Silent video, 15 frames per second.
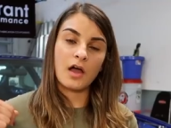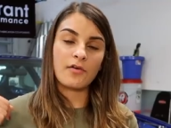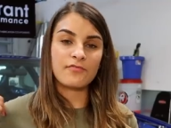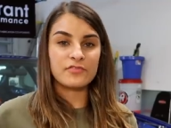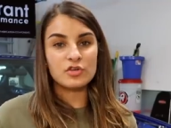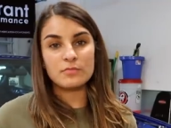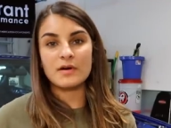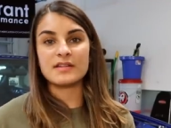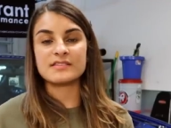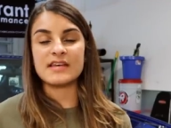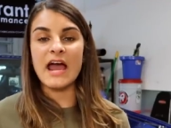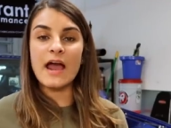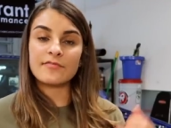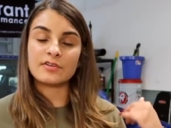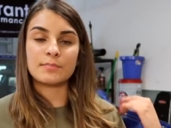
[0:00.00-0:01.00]
A few months
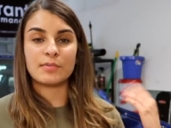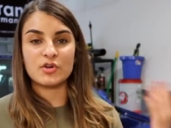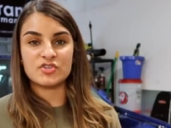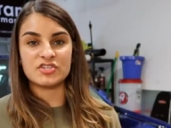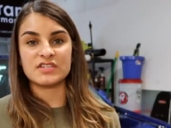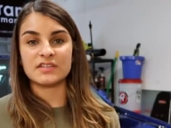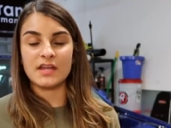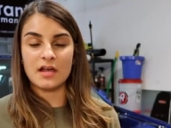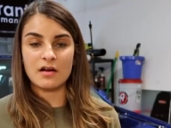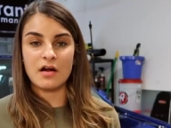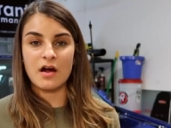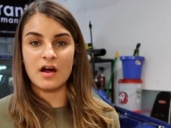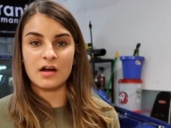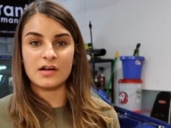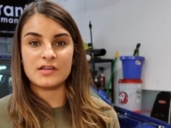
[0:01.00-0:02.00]
after purchasing that
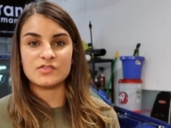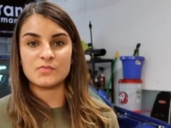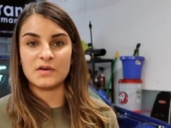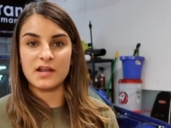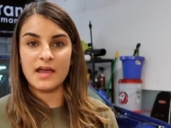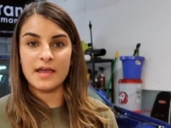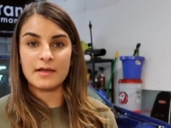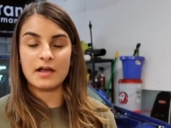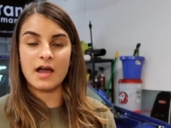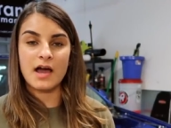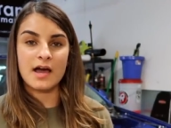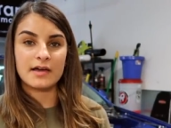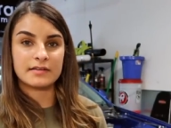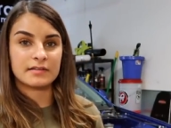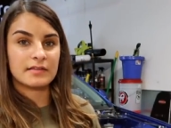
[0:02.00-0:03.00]
car is when I
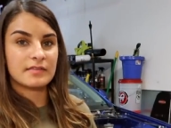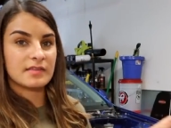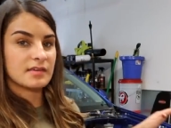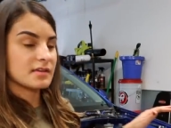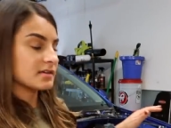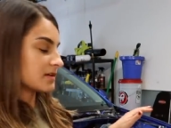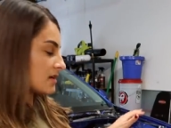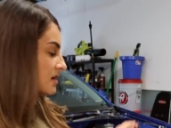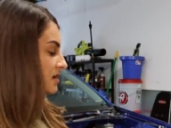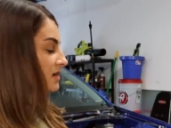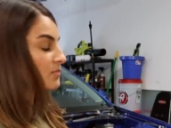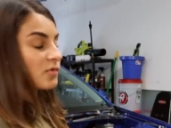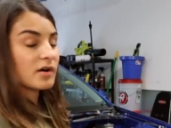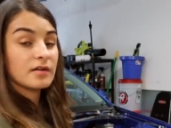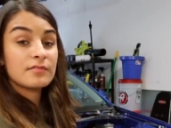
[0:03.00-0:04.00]
got the
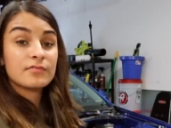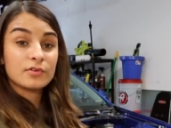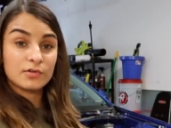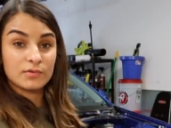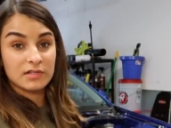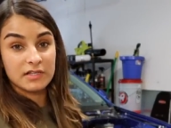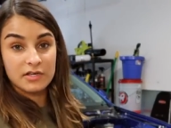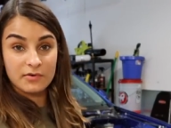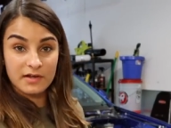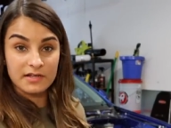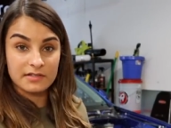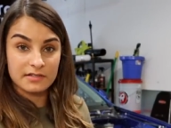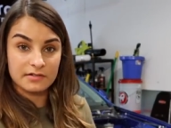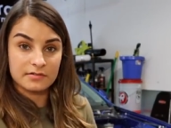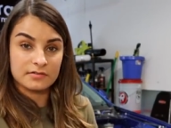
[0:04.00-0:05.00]
EM1 for a really
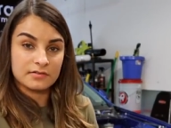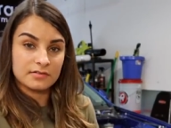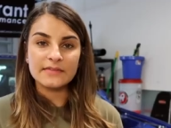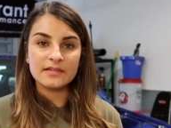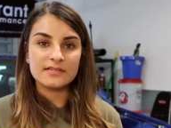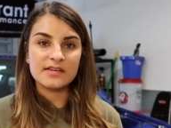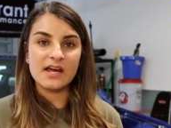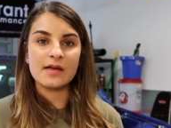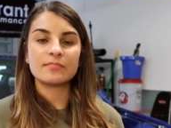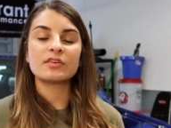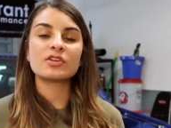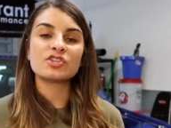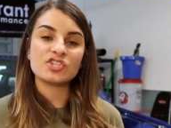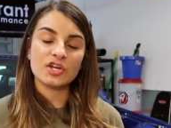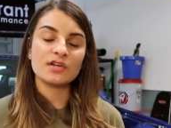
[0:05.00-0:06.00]
great deal. At the time
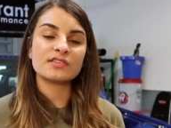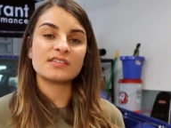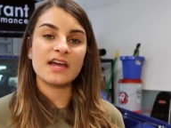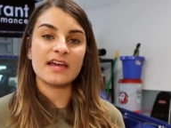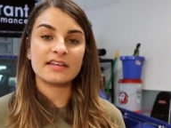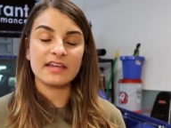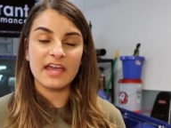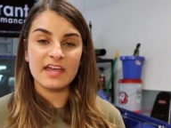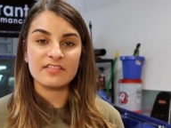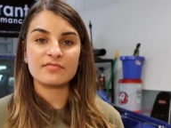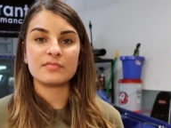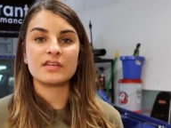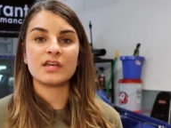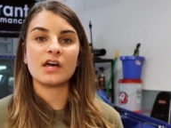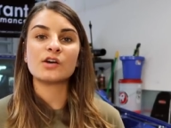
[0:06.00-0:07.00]
the insurance had gave
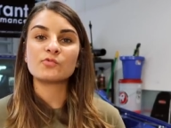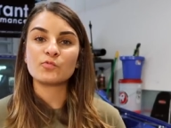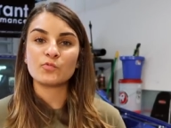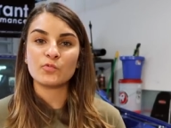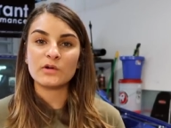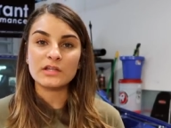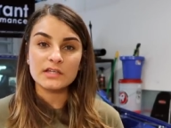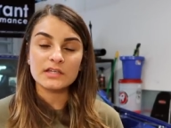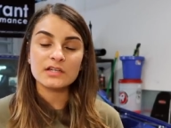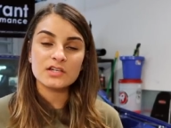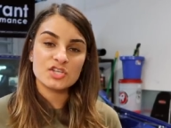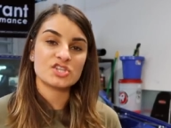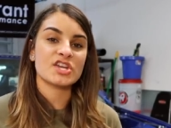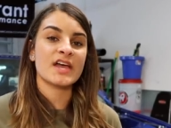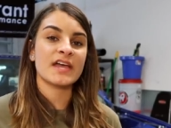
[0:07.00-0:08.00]
me a really
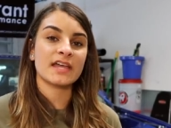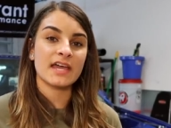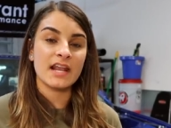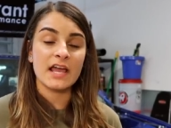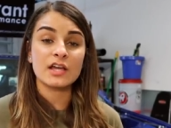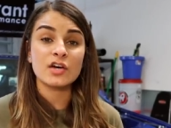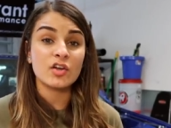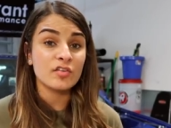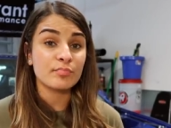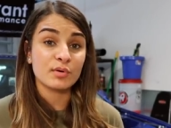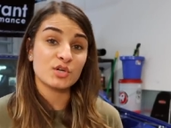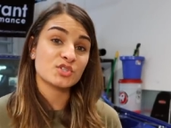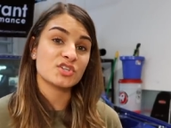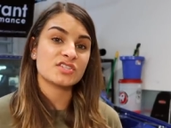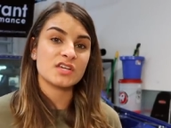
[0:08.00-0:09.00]
good check and I could have
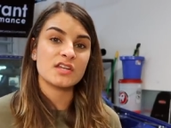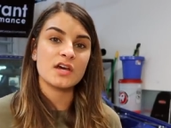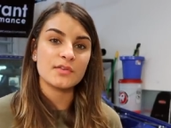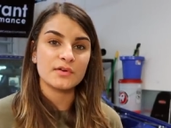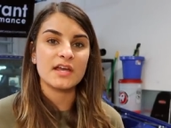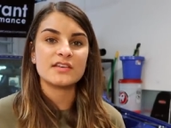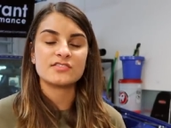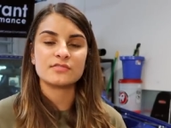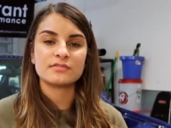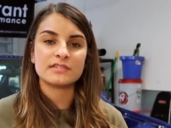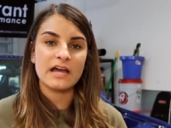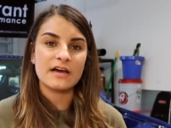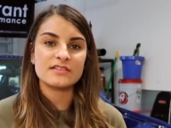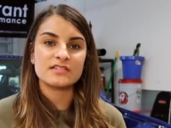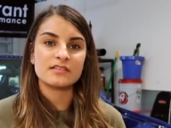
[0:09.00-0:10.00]
purchased another
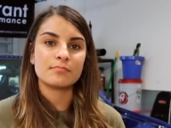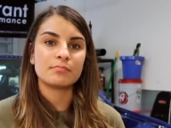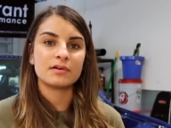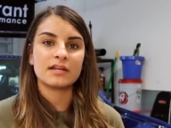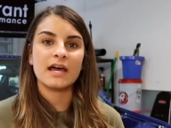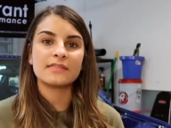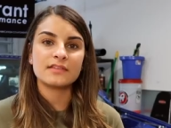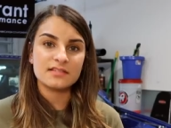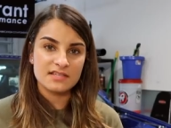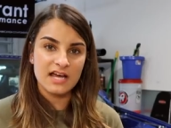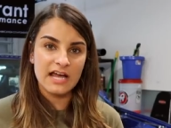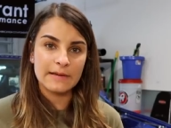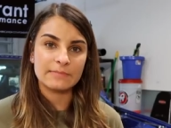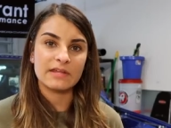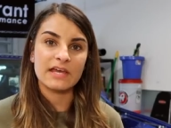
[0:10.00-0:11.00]
S2000 but at the
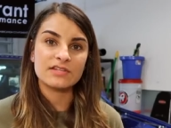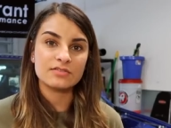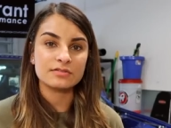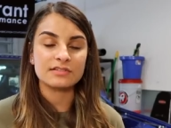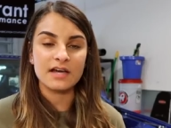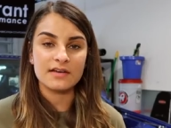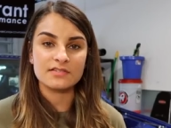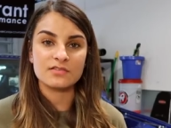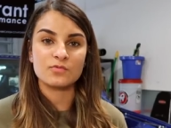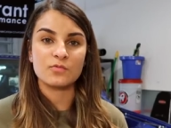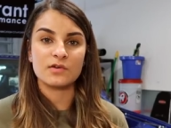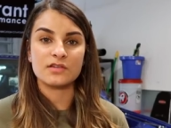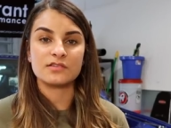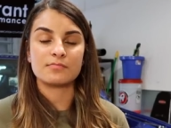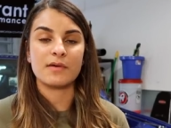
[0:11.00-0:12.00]
time the S2000
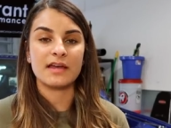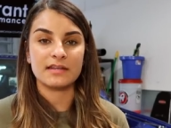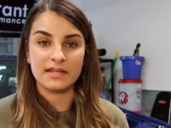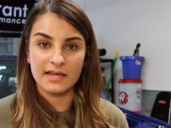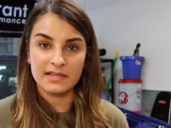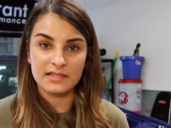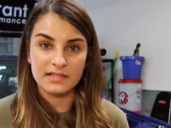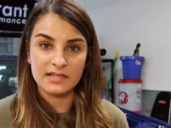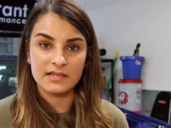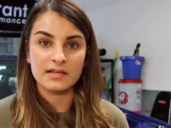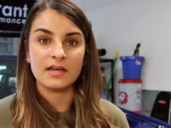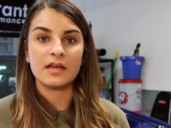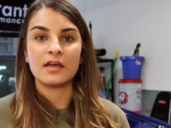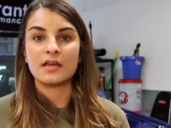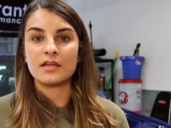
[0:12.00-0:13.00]
was my daily,